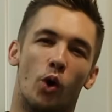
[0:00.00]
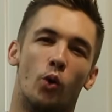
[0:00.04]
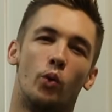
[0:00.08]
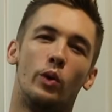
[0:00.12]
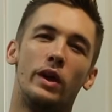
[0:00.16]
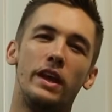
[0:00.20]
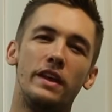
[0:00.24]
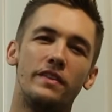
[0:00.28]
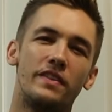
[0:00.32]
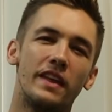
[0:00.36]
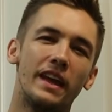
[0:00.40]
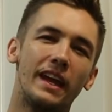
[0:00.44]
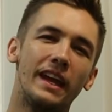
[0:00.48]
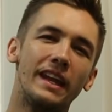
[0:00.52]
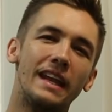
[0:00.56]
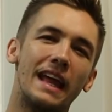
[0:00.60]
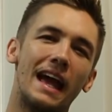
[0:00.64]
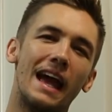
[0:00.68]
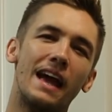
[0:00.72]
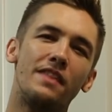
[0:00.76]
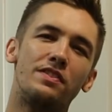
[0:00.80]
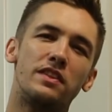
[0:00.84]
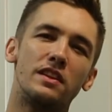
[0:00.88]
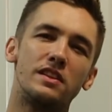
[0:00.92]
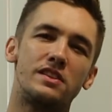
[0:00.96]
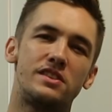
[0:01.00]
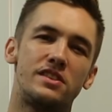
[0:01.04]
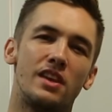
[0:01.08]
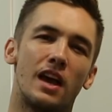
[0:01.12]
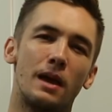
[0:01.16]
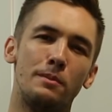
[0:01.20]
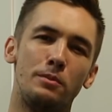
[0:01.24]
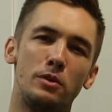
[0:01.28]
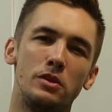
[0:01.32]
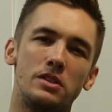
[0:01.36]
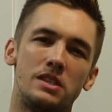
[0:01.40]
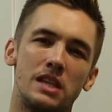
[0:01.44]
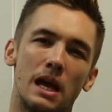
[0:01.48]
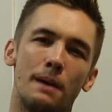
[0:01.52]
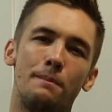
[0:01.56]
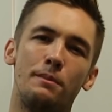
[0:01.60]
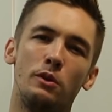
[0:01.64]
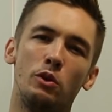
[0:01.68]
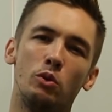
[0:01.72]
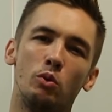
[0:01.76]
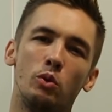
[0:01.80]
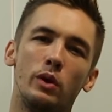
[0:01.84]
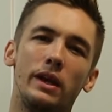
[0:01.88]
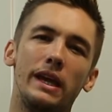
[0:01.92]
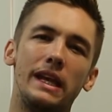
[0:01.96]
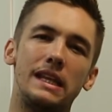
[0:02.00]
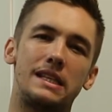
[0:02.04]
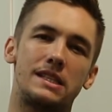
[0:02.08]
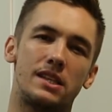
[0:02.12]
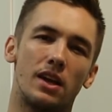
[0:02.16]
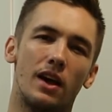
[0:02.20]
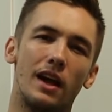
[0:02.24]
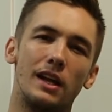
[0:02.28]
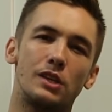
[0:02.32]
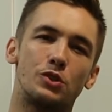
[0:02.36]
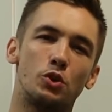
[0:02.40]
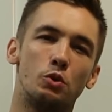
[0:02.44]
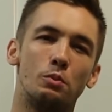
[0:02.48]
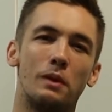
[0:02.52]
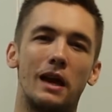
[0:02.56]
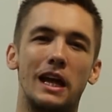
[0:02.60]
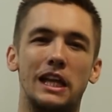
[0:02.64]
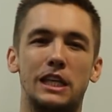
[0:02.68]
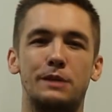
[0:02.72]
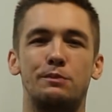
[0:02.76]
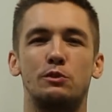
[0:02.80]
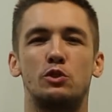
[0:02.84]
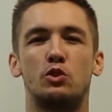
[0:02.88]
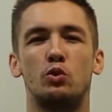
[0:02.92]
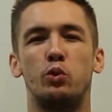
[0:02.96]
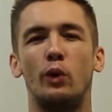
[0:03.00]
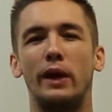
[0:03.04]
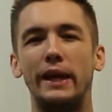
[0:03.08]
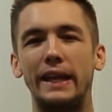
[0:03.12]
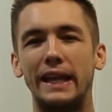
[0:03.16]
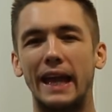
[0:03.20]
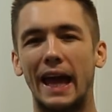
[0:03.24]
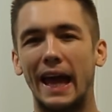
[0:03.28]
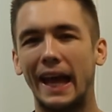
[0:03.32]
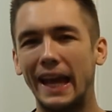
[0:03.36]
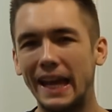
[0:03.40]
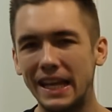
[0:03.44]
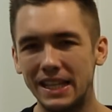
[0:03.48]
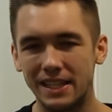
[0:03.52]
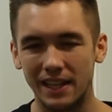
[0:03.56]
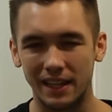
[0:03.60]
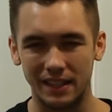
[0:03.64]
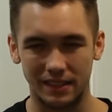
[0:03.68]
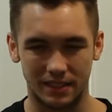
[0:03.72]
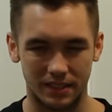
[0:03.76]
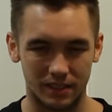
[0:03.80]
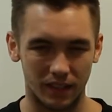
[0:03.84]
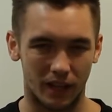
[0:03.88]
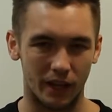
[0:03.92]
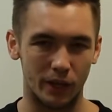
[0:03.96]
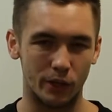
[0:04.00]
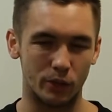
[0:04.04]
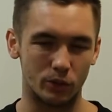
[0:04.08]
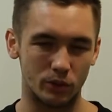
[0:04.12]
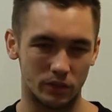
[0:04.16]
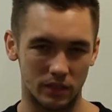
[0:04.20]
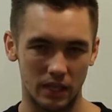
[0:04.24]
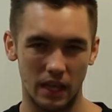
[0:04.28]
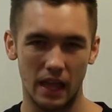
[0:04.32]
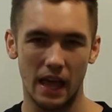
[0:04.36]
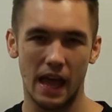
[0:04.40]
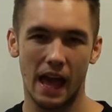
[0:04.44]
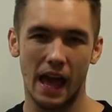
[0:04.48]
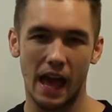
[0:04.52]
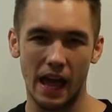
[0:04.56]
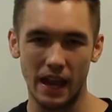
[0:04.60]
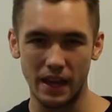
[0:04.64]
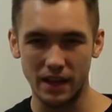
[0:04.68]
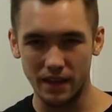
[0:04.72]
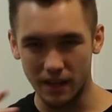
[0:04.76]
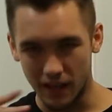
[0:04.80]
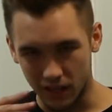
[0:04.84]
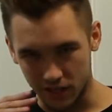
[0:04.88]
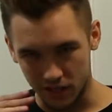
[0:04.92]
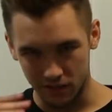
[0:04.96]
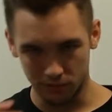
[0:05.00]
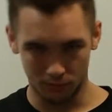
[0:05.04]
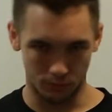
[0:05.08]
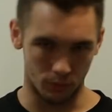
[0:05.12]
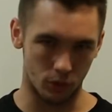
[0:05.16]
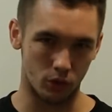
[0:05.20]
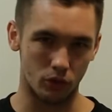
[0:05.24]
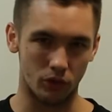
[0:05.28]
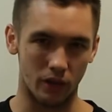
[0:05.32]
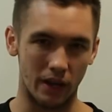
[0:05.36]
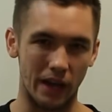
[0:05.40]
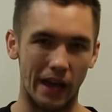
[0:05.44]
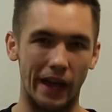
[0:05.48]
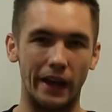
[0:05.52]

We then had the WWE title match between AJ Styles and Nakamura.